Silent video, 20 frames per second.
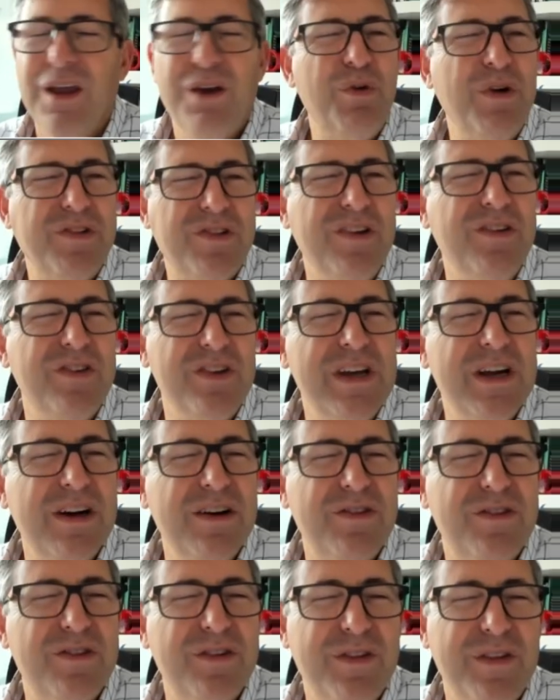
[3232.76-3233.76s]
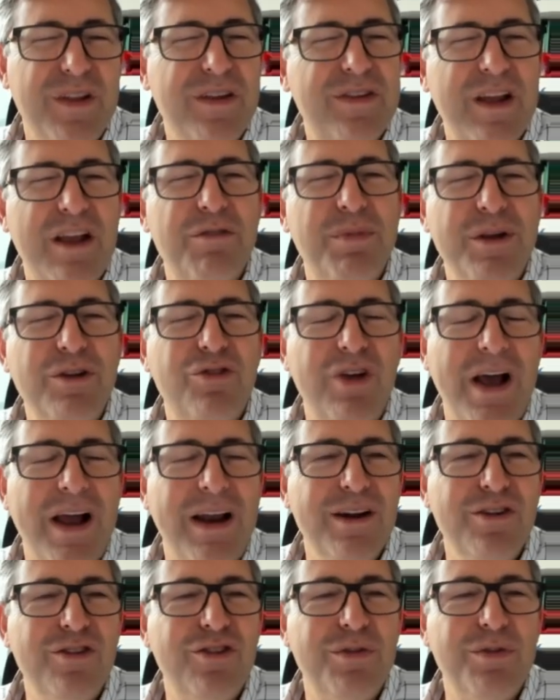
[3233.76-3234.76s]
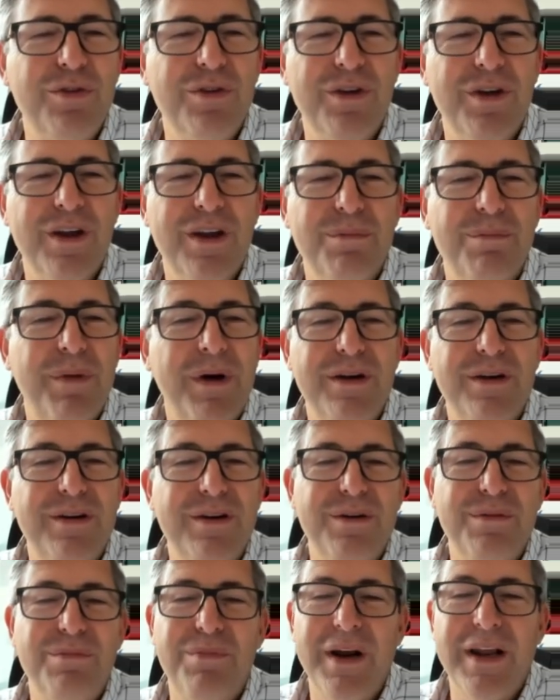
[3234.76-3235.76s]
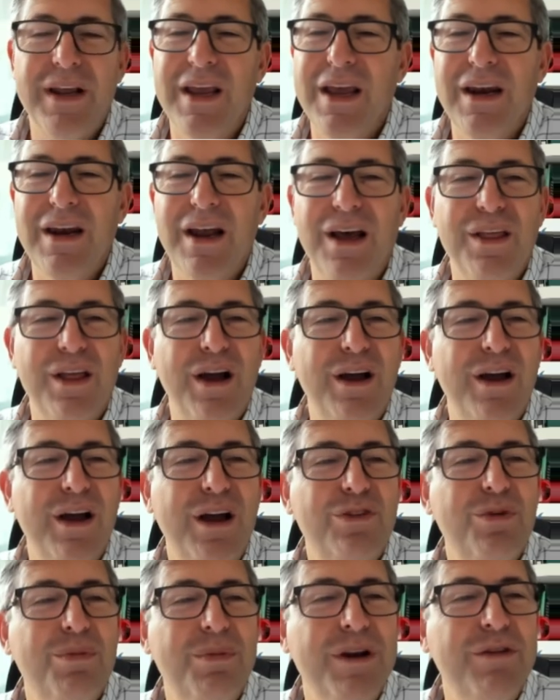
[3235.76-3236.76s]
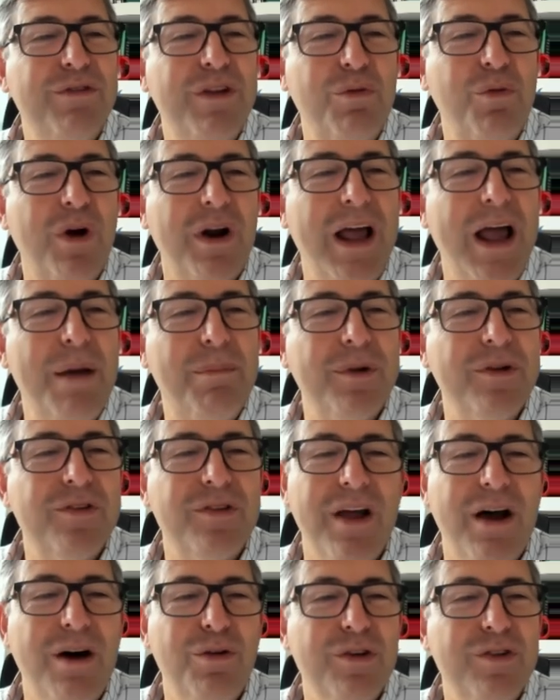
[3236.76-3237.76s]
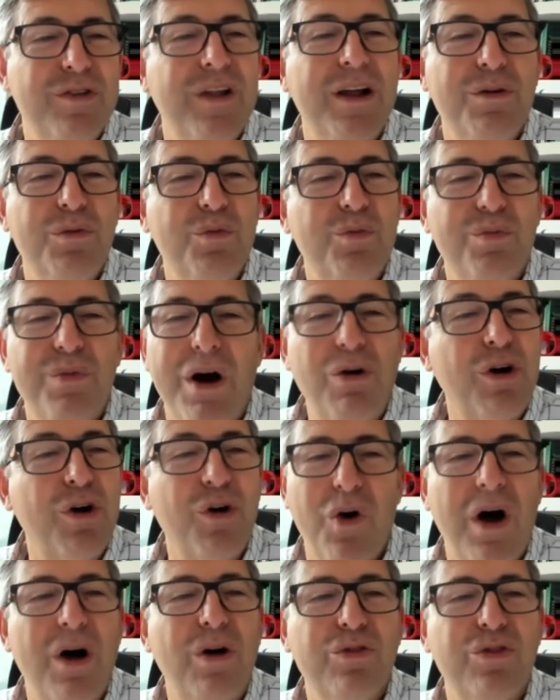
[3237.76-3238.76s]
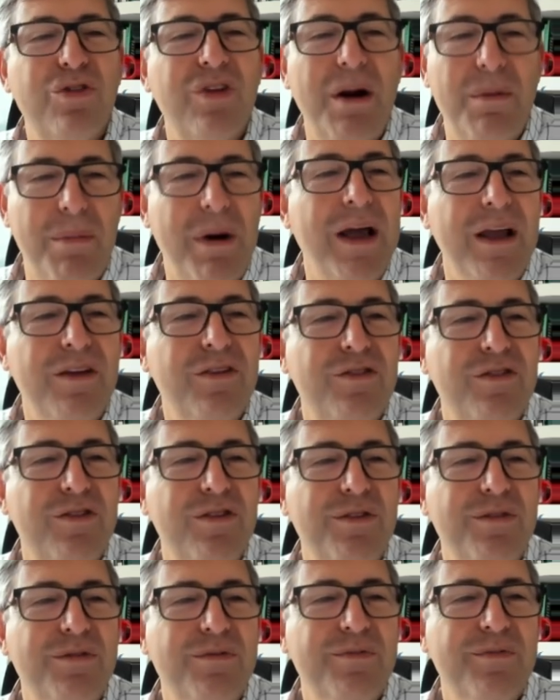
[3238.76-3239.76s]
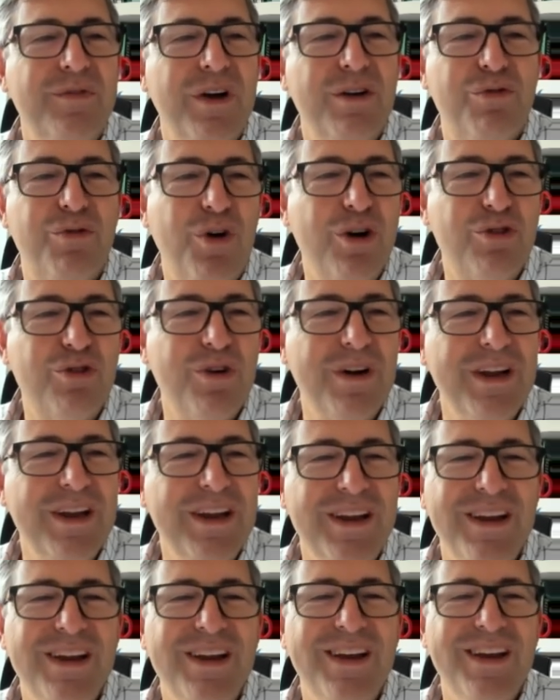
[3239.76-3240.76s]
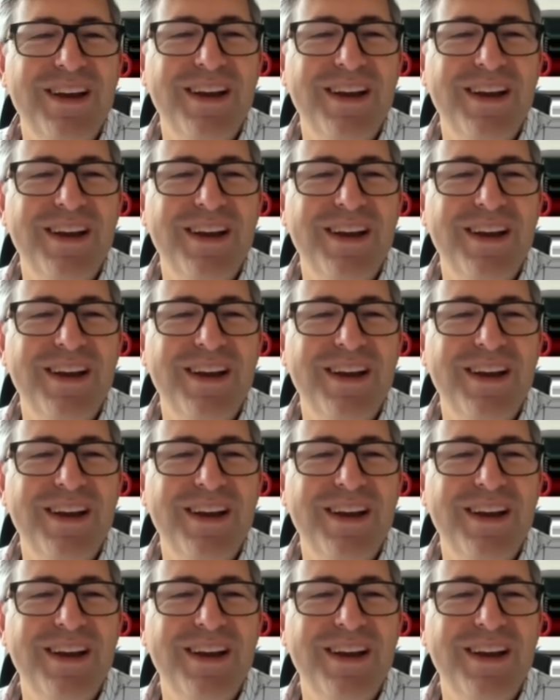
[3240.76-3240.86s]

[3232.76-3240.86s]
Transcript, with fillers: In recent years, this has been challenged, but but again, I, I, do believe that what happens now is that our crowds are biased, unfortunately,